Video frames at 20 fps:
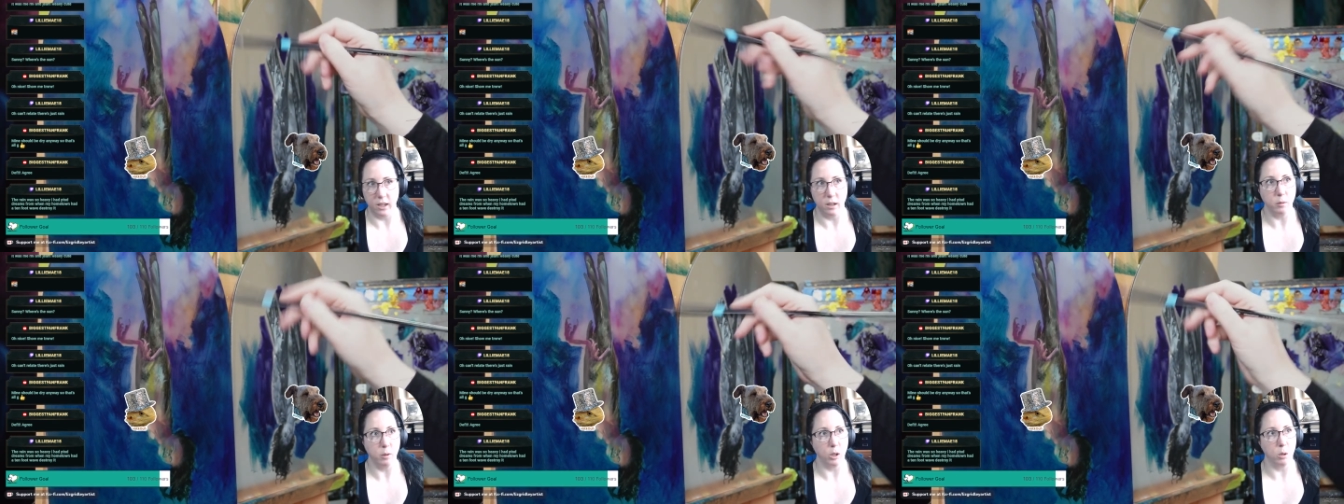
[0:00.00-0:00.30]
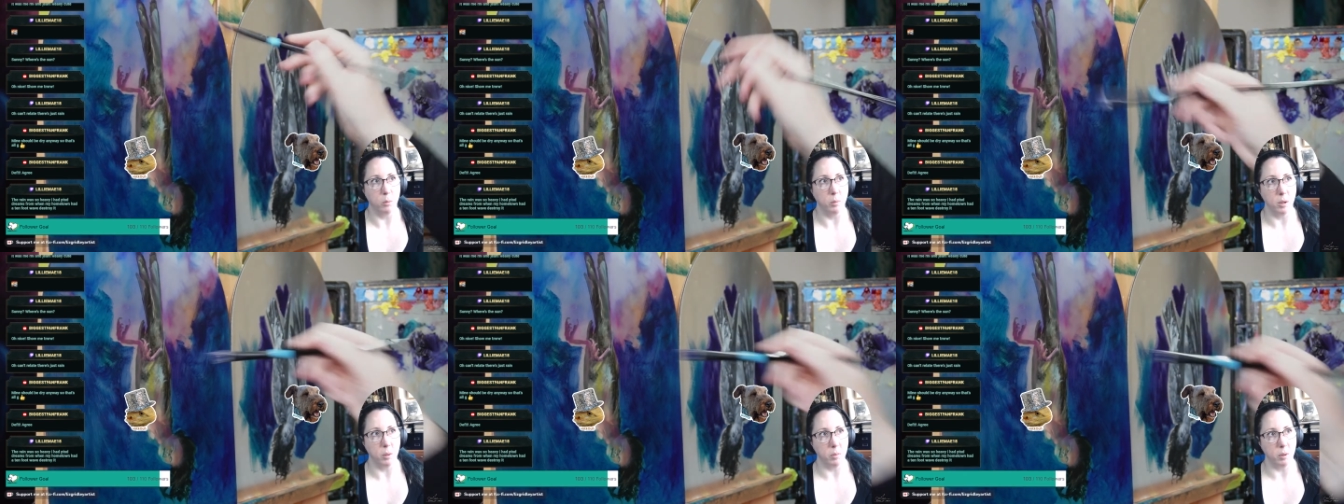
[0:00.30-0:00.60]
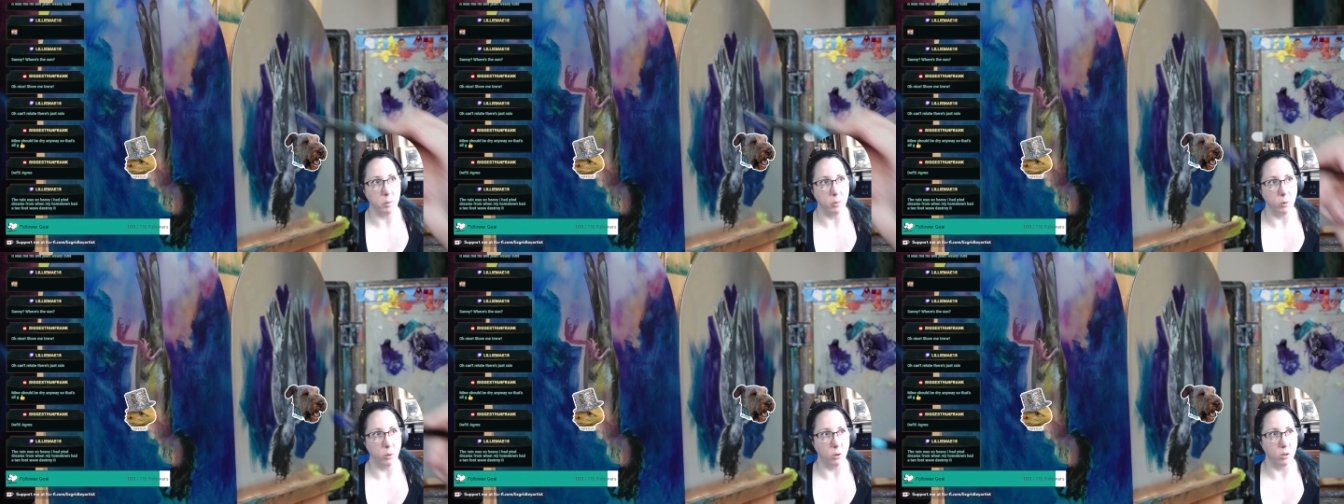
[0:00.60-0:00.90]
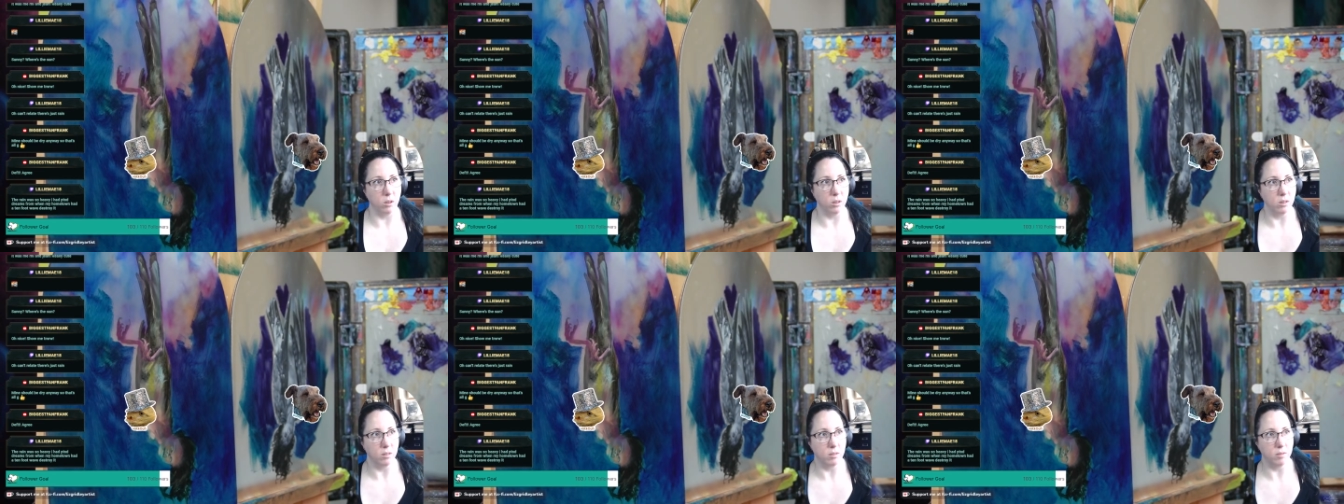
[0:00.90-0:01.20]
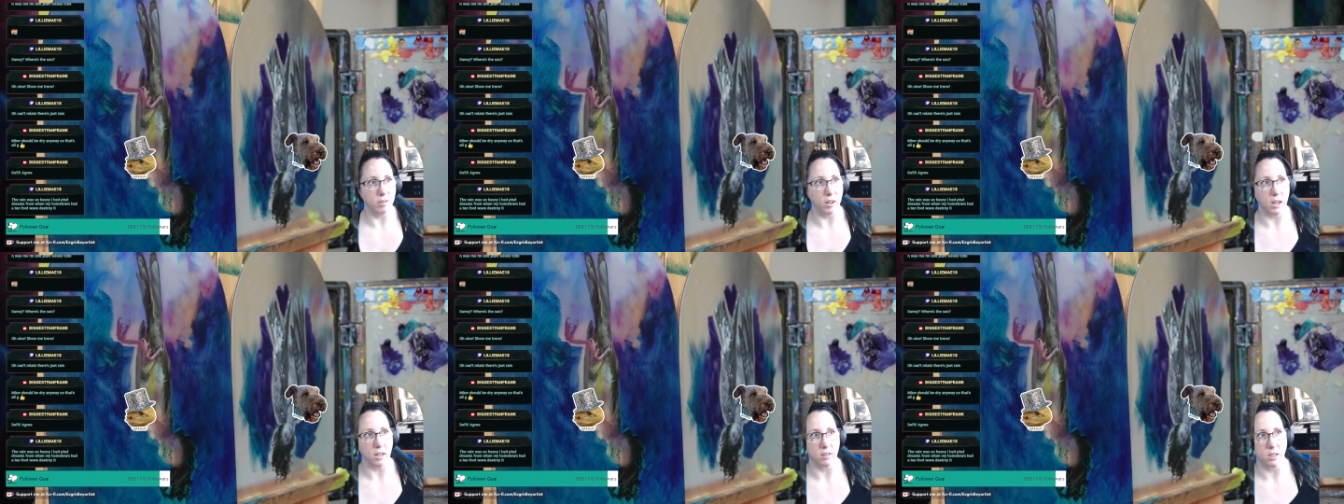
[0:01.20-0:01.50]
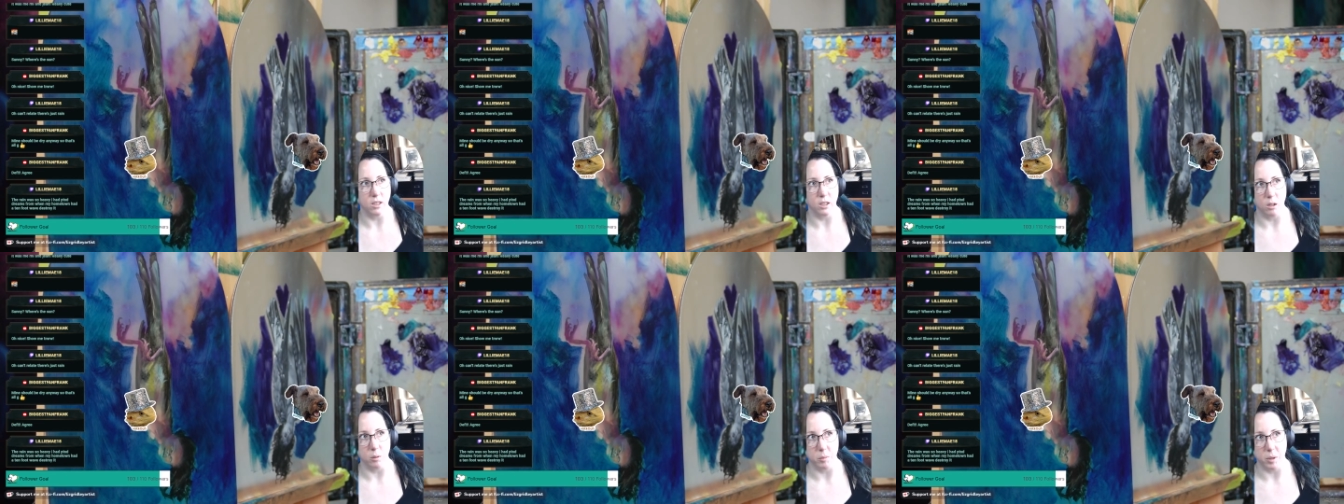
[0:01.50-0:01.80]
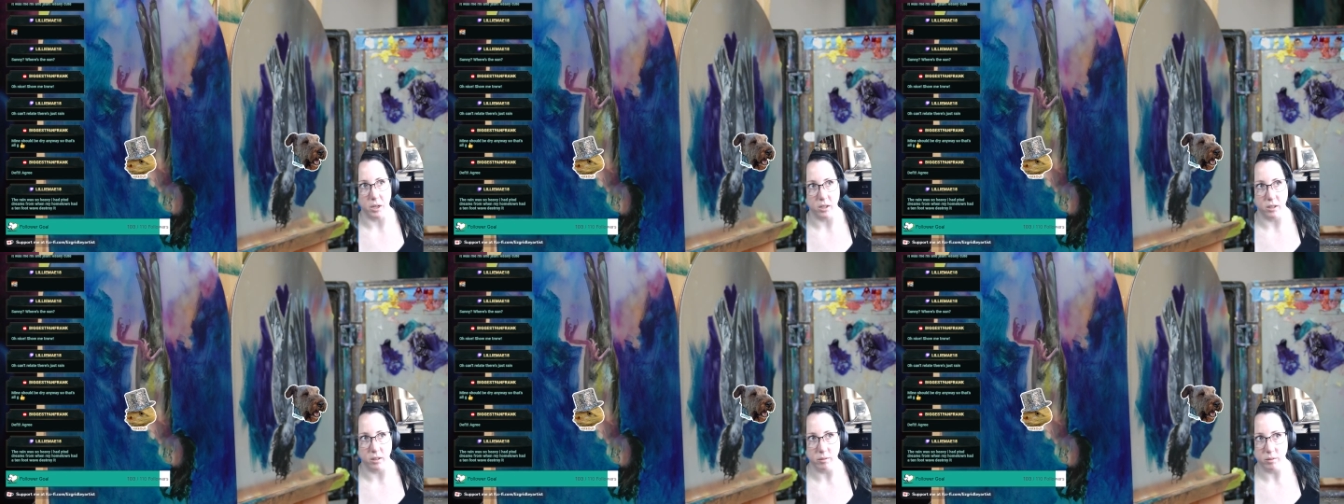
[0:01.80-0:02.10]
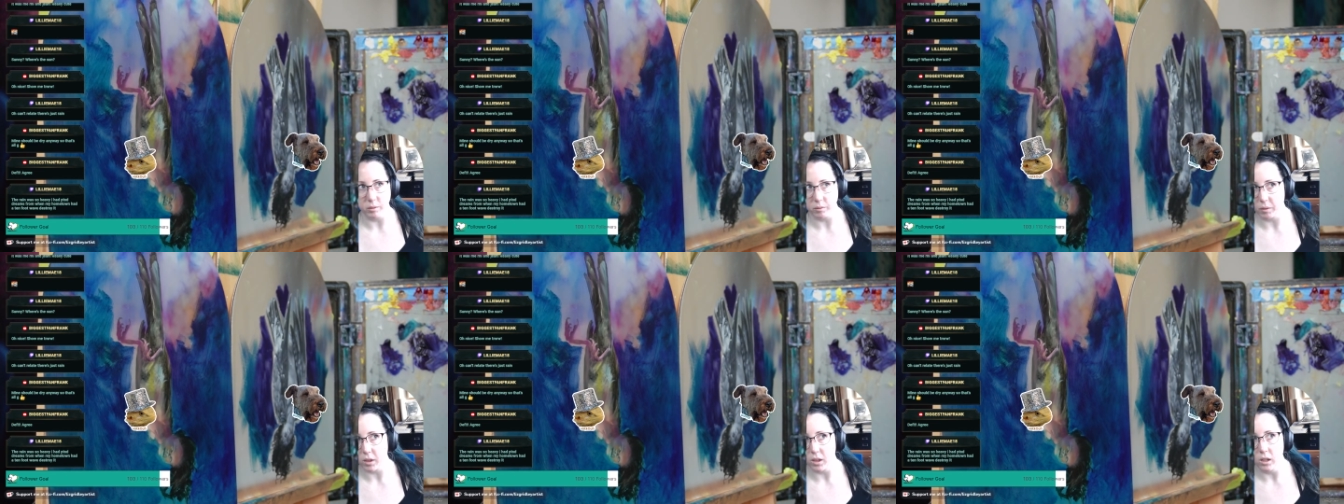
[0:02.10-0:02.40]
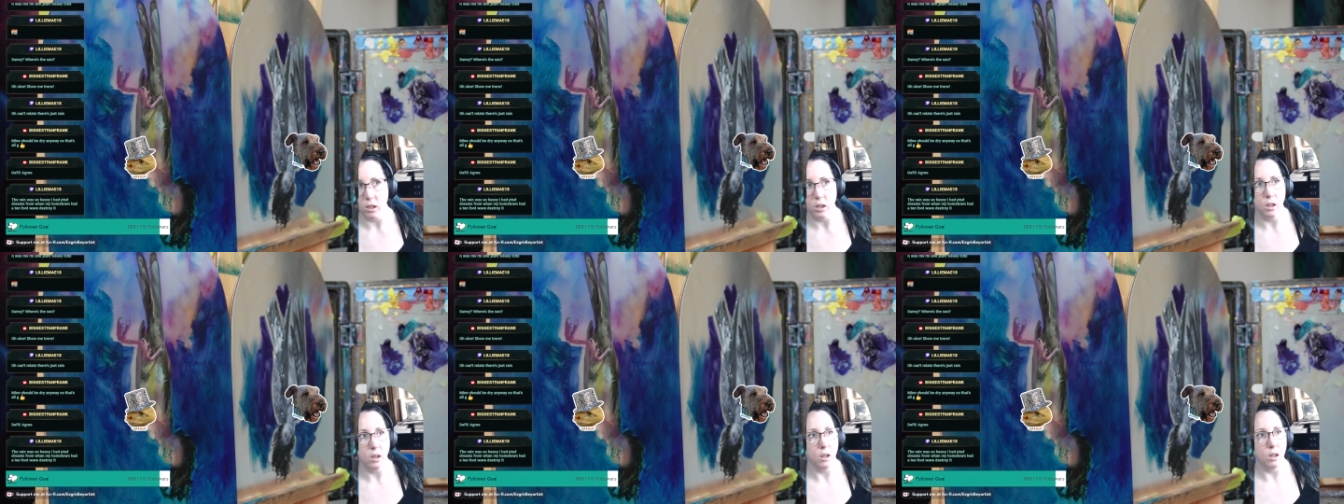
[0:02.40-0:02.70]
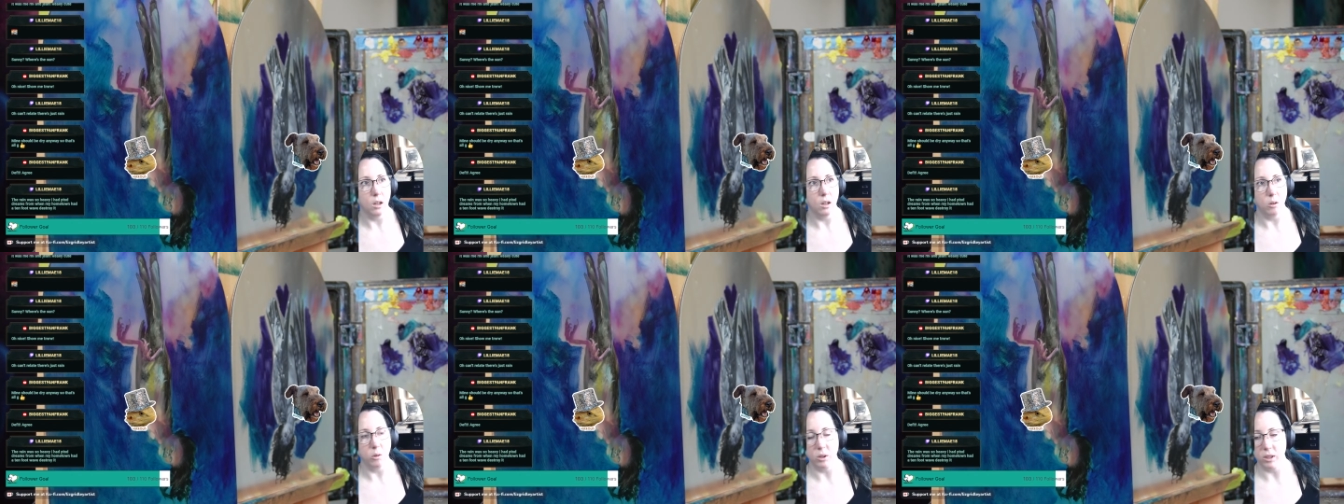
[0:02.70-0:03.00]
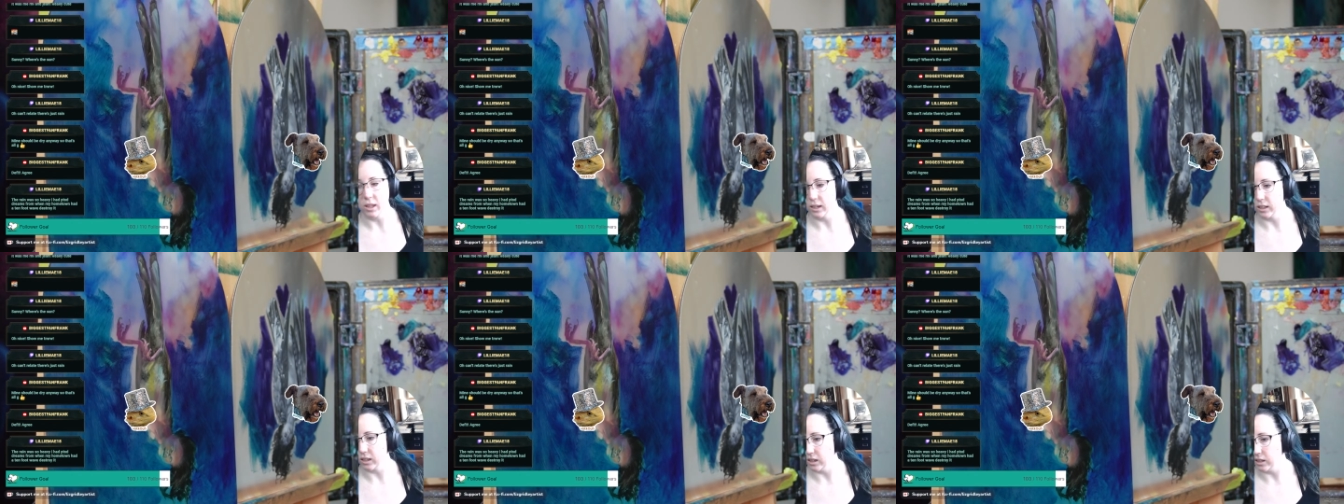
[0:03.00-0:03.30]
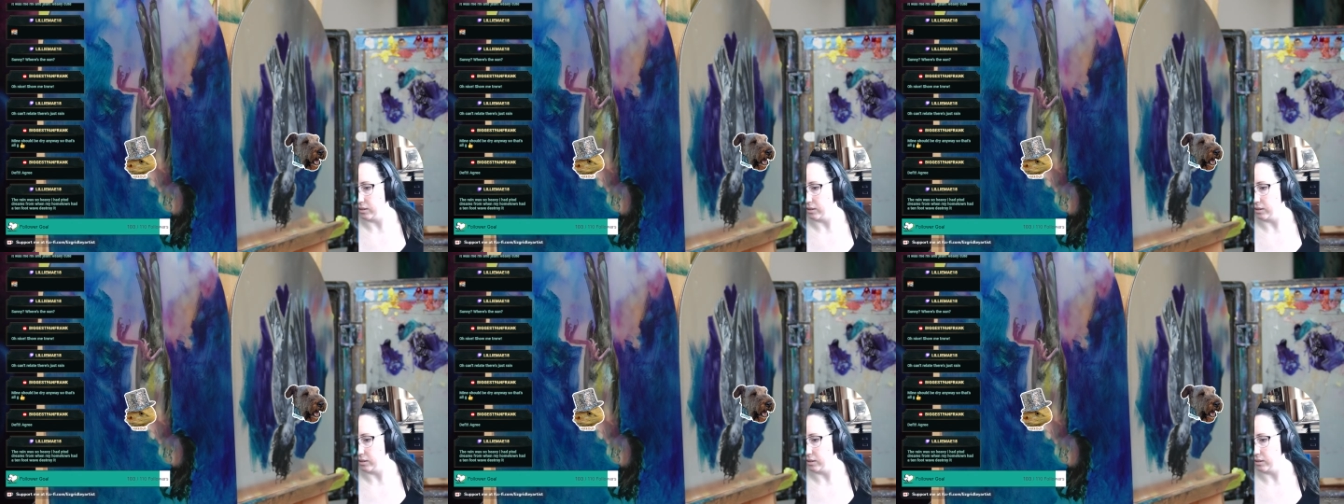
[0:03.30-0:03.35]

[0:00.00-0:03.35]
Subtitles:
We've got to be a bit more fast and competitive with that kind of